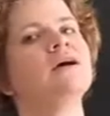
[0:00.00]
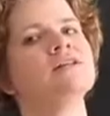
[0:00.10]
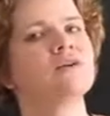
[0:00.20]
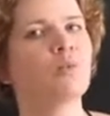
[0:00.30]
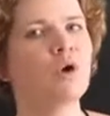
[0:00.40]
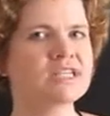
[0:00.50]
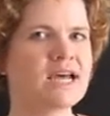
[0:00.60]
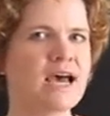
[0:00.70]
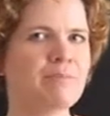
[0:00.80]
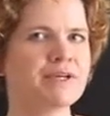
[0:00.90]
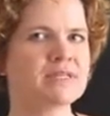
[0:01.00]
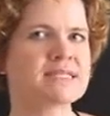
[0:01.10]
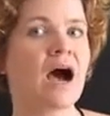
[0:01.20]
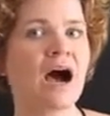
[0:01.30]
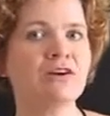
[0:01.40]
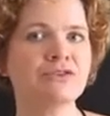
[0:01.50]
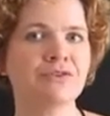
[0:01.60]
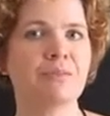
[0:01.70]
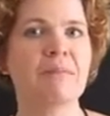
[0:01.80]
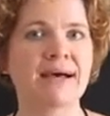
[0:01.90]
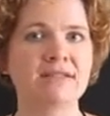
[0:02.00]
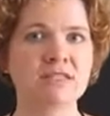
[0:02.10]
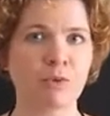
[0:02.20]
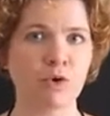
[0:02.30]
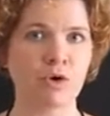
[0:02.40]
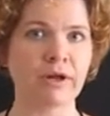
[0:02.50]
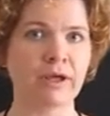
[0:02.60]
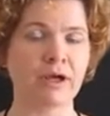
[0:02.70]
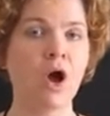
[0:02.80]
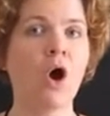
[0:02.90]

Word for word: So what happens after the mass spawning